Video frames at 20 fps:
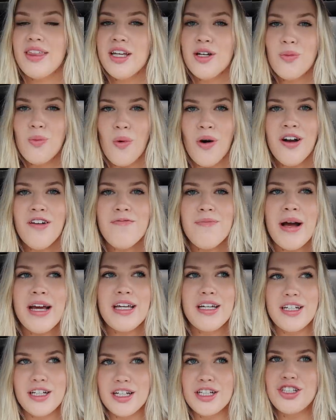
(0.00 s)
think one of my
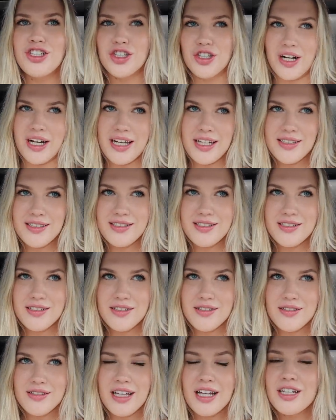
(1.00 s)
good traits
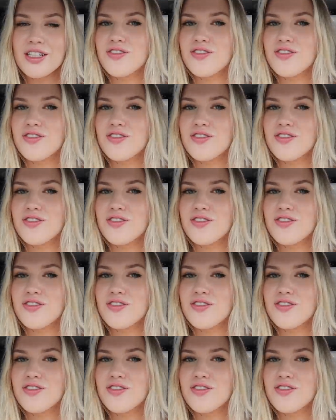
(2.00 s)
that